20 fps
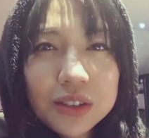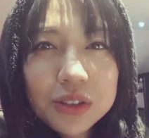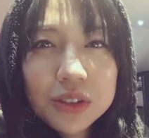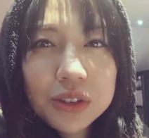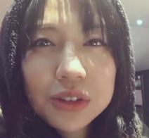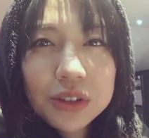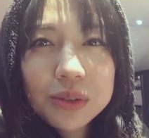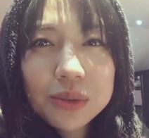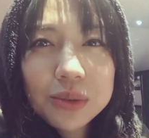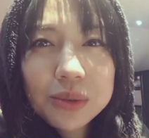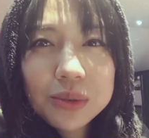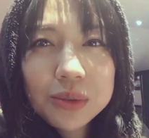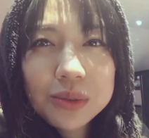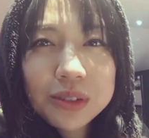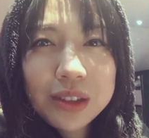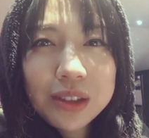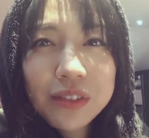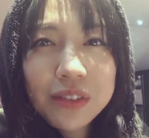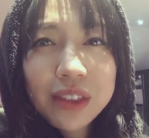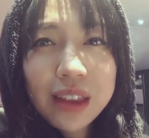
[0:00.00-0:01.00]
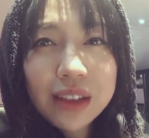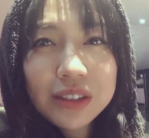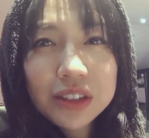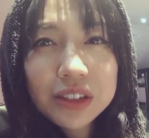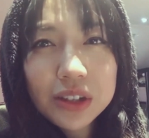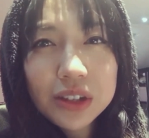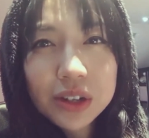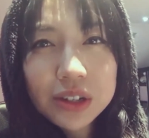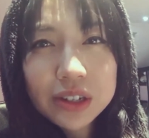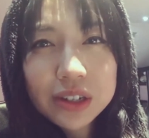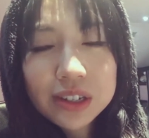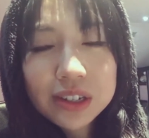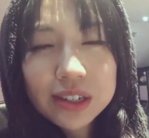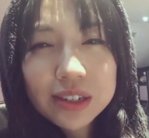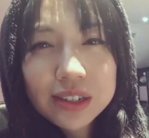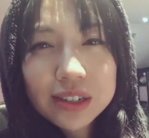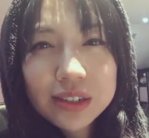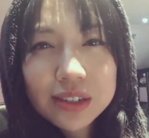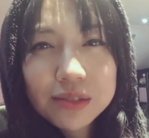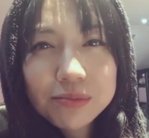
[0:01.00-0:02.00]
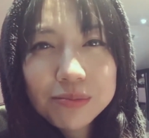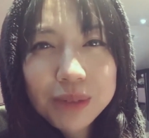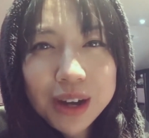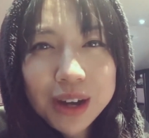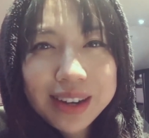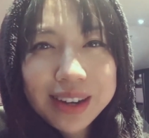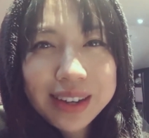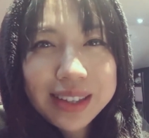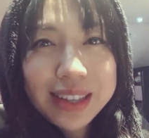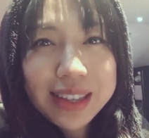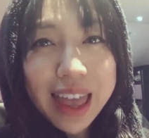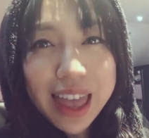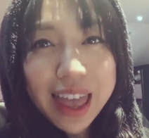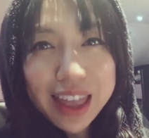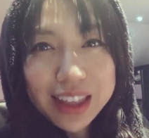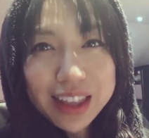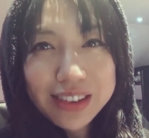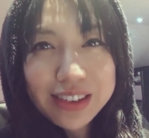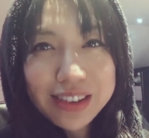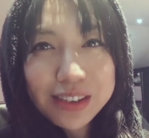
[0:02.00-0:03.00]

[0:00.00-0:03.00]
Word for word: to $7,000 by the end